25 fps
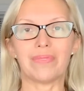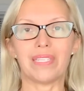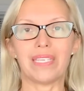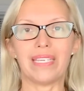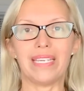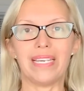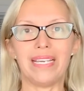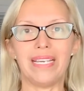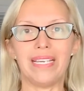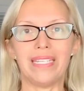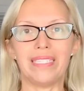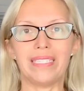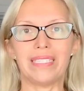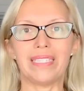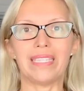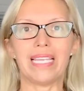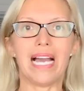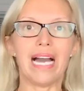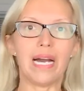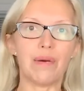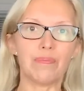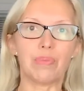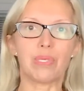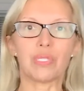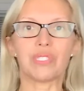And
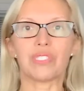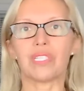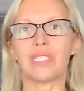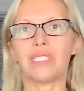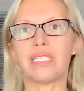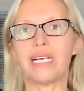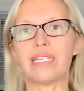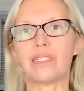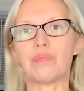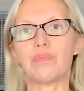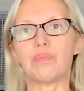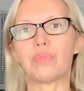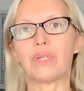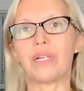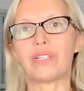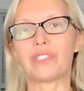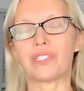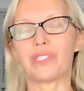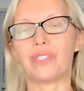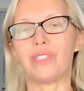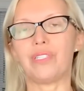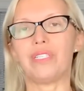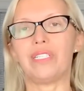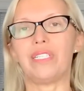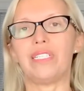that puts a lot of
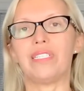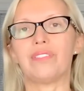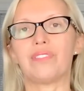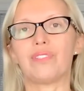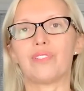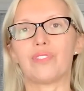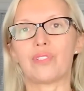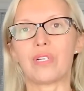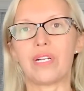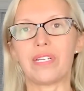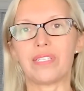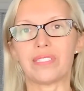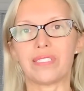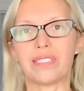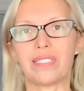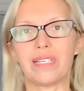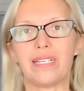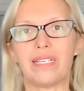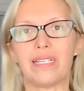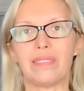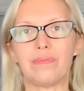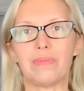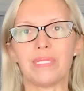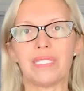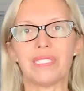pressure and stress
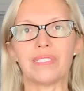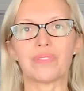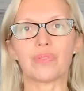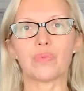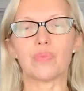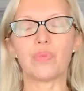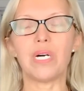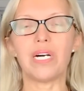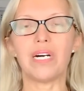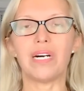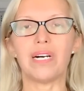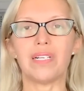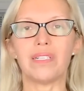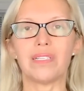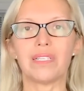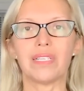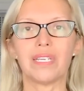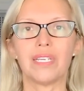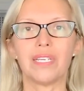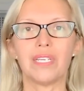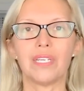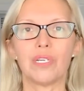on me as well.